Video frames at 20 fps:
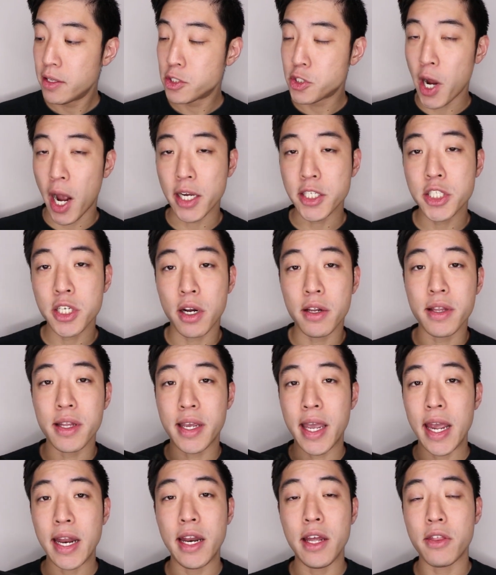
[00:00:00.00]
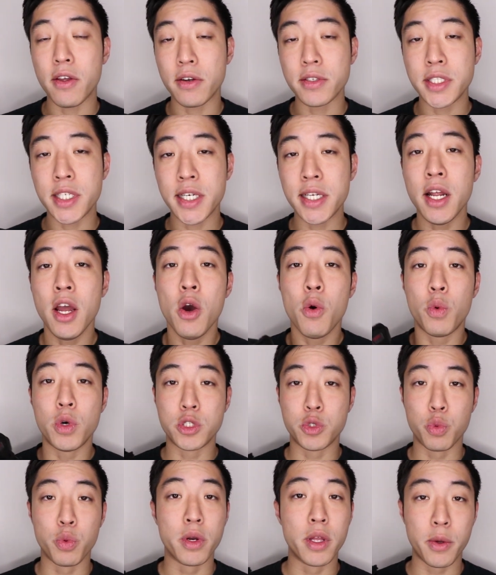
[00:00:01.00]
Traction on the KD 13
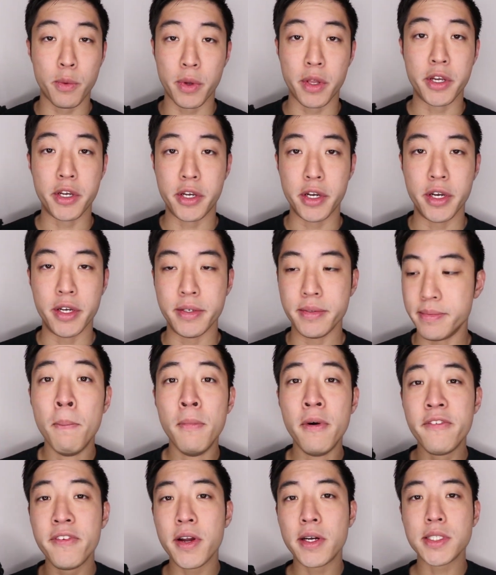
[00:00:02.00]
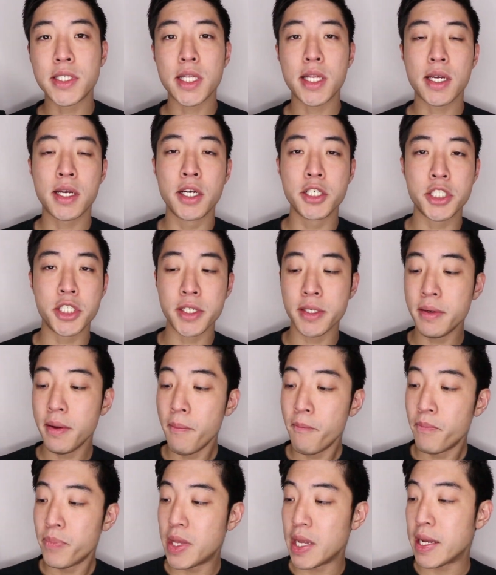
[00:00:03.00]
was really, really good. Moving on to the cushion,
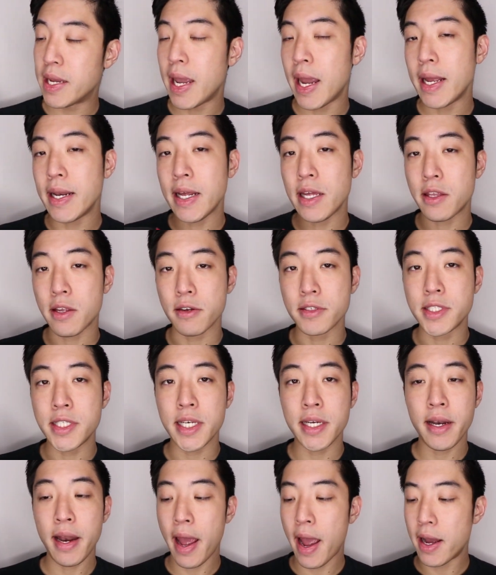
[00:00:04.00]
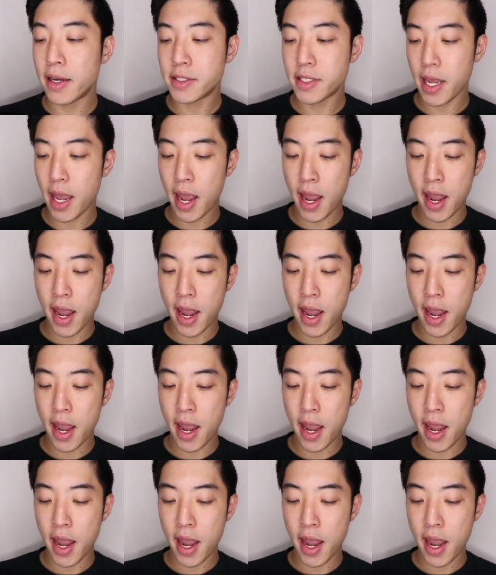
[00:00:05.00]
the KD 13 has